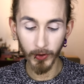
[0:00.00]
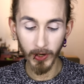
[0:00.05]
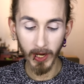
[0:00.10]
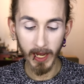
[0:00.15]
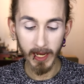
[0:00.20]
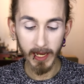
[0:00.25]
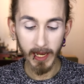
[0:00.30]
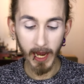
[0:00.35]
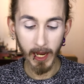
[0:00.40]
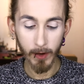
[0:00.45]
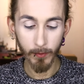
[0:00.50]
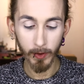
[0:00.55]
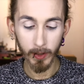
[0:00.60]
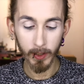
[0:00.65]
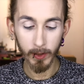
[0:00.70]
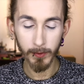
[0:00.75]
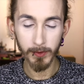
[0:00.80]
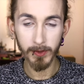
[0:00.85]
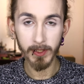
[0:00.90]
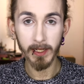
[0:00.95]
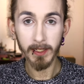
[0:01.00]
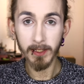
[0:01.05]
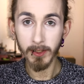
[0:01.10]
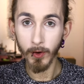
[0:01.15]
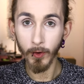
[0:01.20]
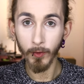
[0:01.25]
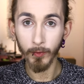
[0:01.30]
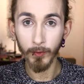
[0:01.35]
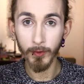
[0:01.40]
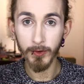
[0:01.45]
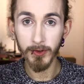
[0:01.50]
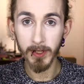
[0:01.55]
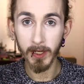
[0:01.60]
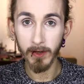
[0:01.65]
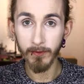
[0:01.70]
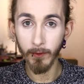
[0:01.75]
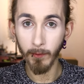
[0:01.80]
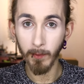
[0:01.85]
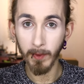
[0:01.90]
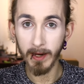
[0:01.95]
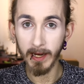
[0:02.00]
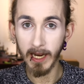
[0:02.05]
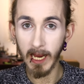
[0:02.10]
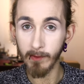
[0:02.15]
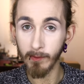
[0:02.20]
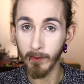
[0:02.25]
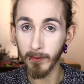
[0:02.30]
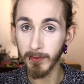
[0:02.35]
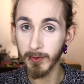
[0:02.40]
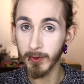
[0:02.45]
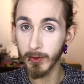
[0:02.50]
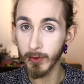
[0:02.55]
today, I will use this contour stick from Glam of